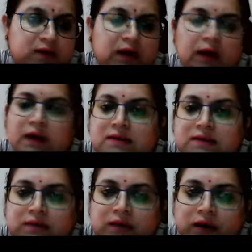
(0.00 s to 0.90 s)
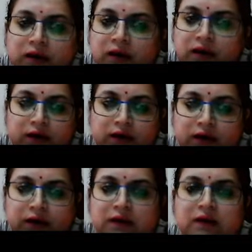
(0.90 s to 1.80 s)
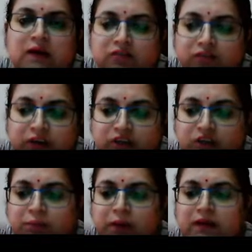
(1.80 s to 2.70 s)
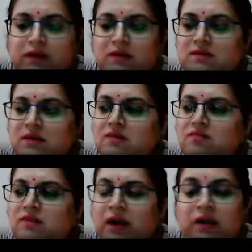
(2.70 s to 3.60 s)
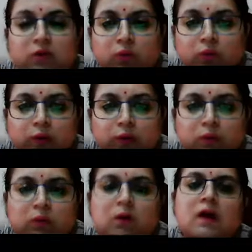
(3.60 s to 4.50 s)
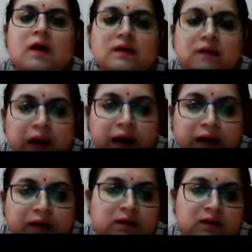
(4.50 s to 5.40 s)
As in the definition part itself, I told you that